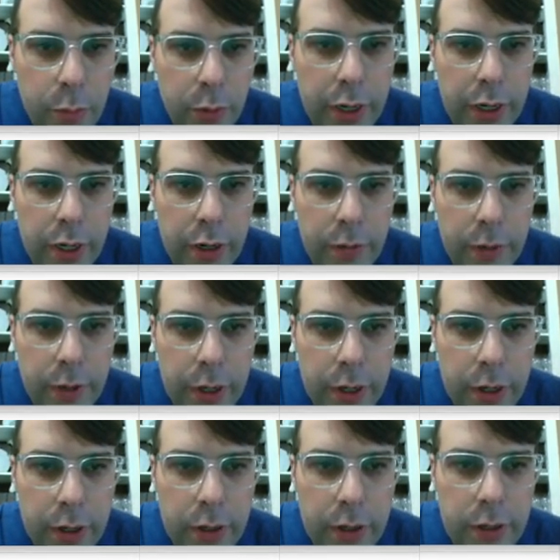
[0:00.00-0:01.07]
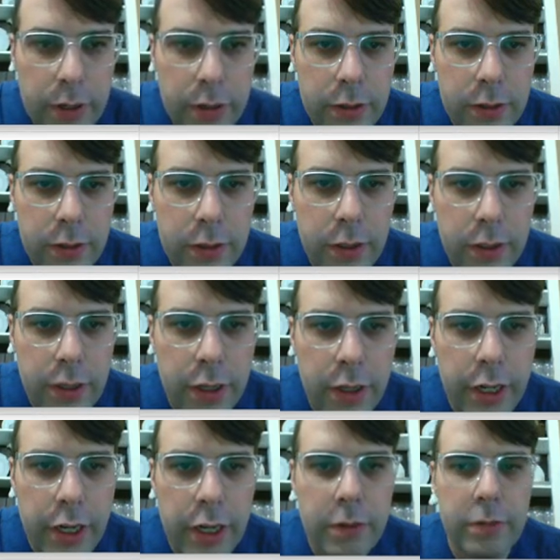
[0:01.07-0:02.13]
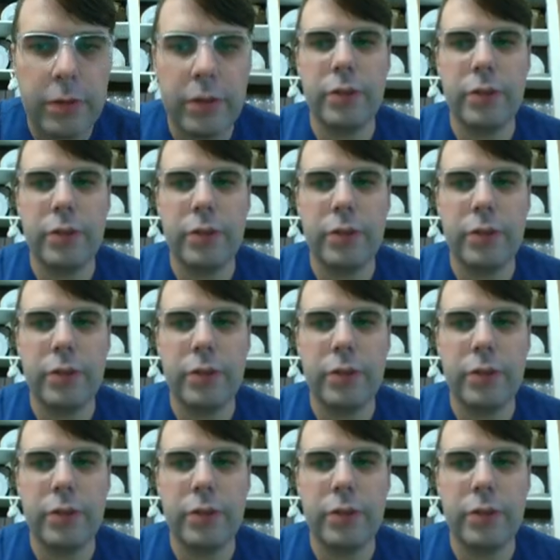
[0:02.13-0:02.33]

Bring it up here. And there you go.